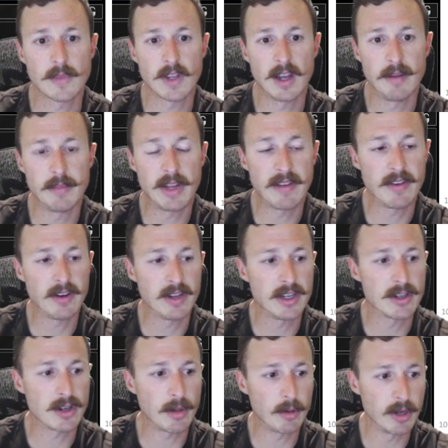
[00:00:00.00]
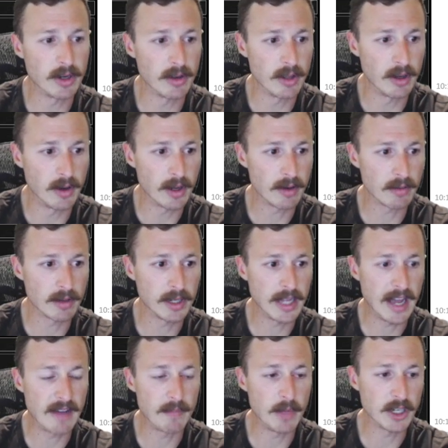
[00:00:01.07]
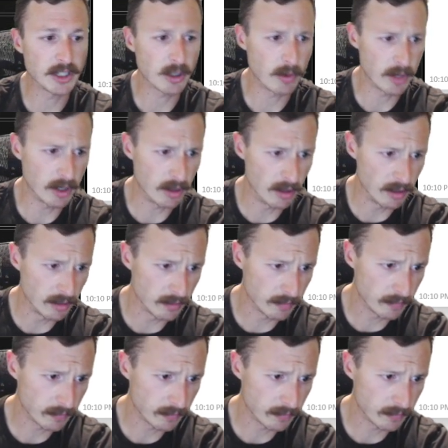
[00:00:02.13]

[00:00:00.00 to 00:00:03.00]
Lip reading: I'm definitely in trouble here, though. I don't really have much going on.